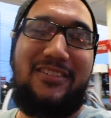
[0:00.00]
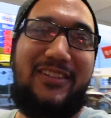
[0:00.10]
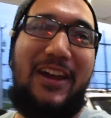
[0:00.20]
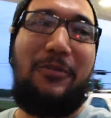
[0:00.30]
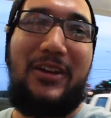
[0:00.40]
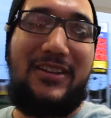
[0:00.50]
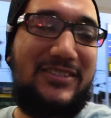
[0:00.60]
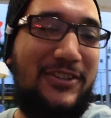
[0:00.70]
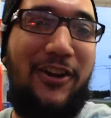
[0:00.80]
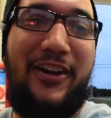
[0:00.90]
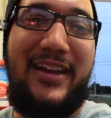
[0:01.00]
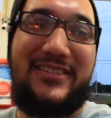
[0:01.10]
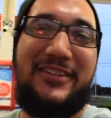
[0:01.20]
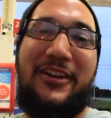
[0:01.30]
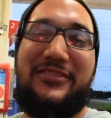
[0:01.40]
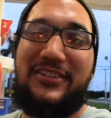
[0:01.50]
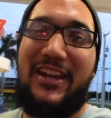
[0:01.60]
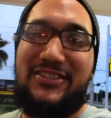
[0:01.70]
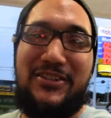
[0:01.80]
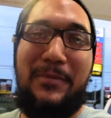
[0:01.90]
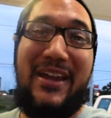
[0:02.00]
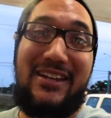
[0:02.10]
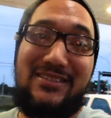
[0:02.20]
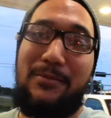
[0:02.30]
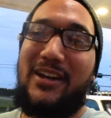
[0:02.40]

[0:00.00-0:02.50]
so that way this car has enough to actually make it to